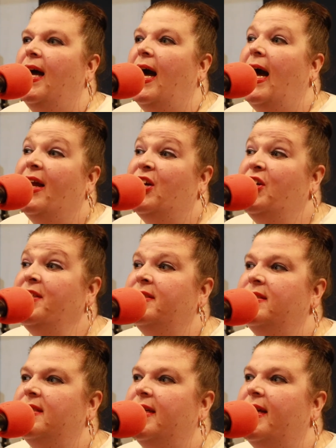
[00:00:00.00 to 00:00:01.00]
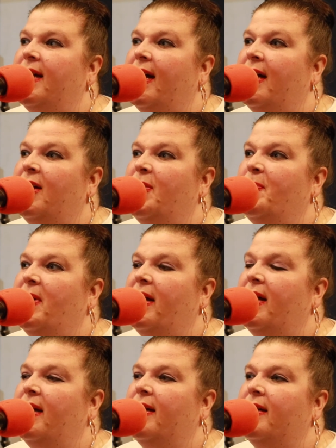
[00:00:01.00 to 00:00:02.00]
I couldn't.
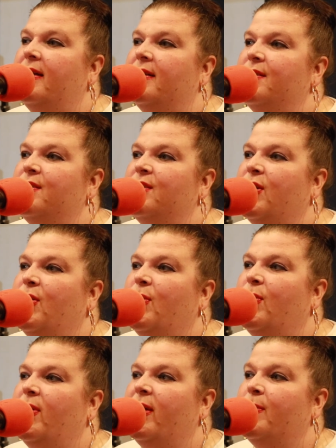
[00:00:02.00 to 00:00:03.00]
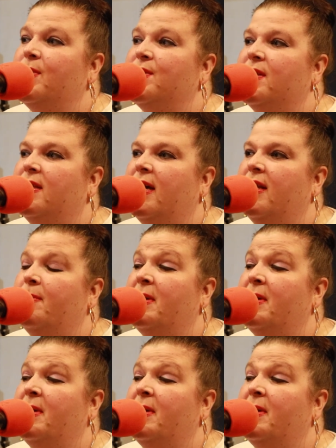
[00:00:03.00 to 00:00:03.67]
So it was a lot.